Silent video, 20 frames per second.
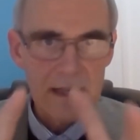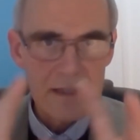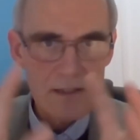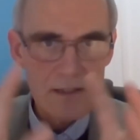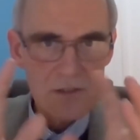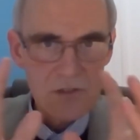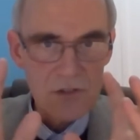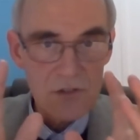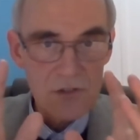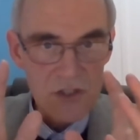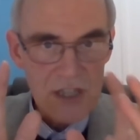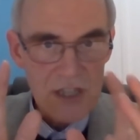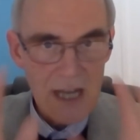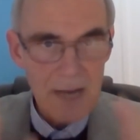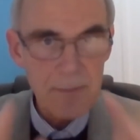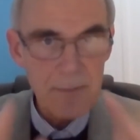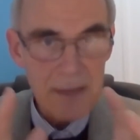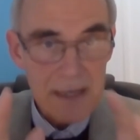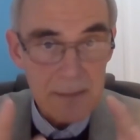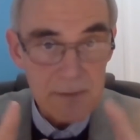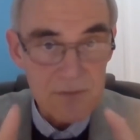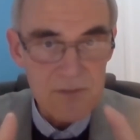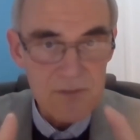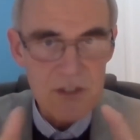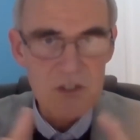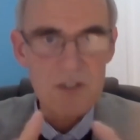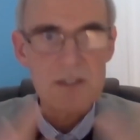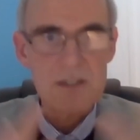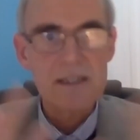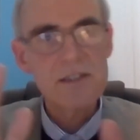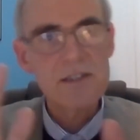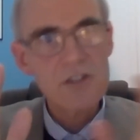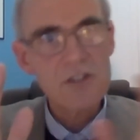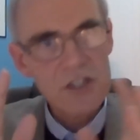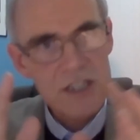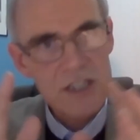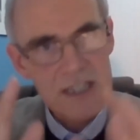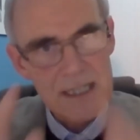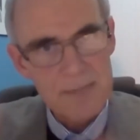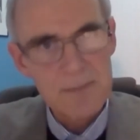sharpen up a vision and to
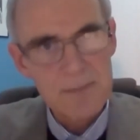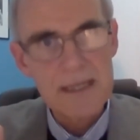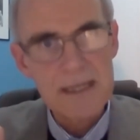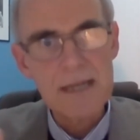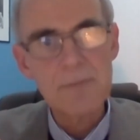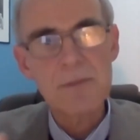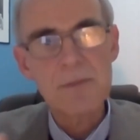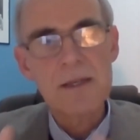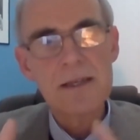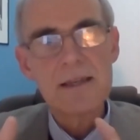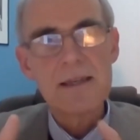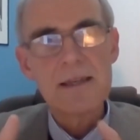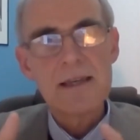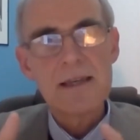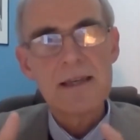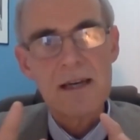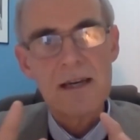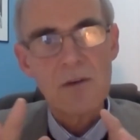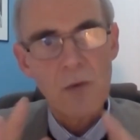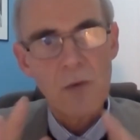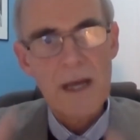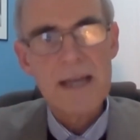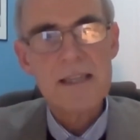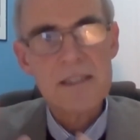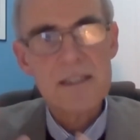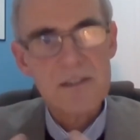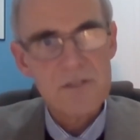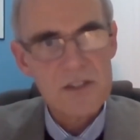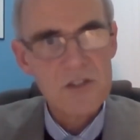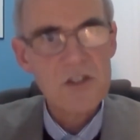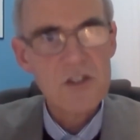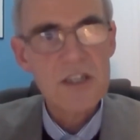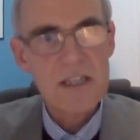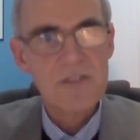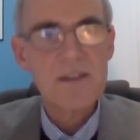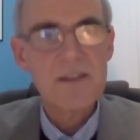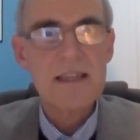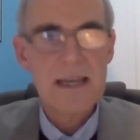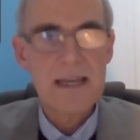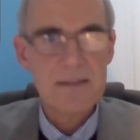sharpen up ways of
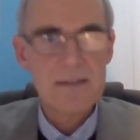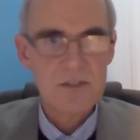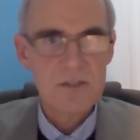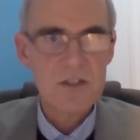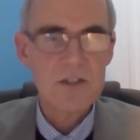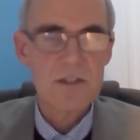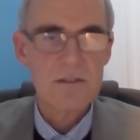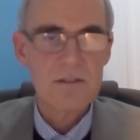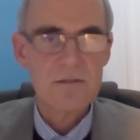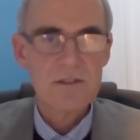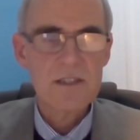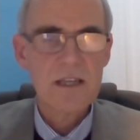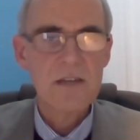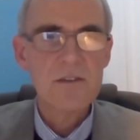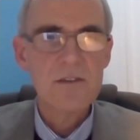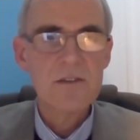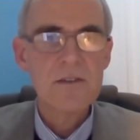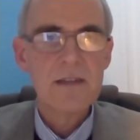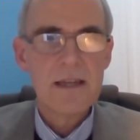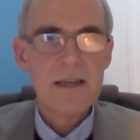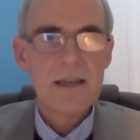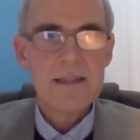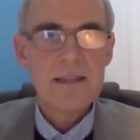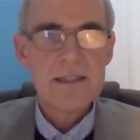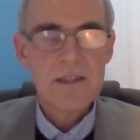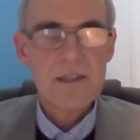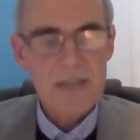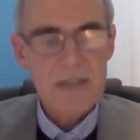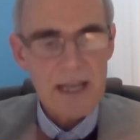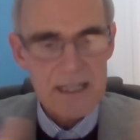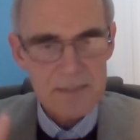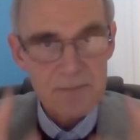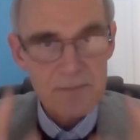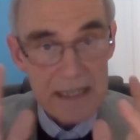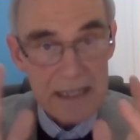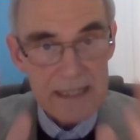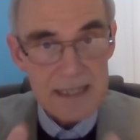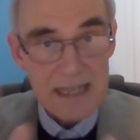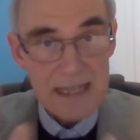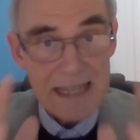achieving that vision. So yes, but
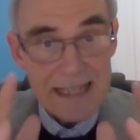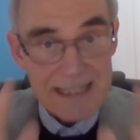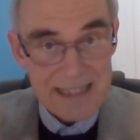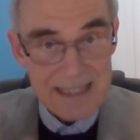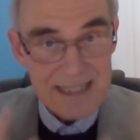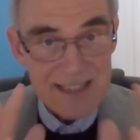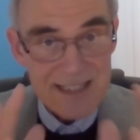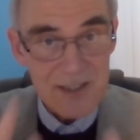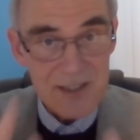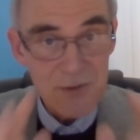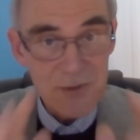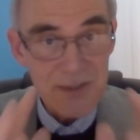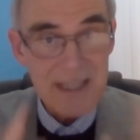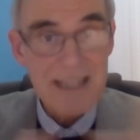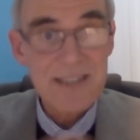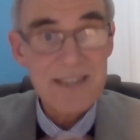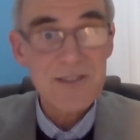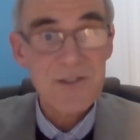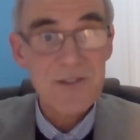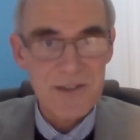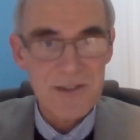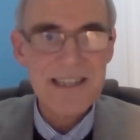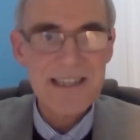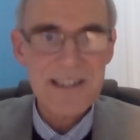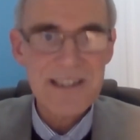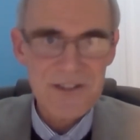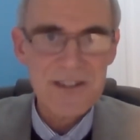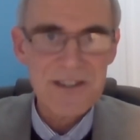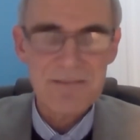it still needs good leadership.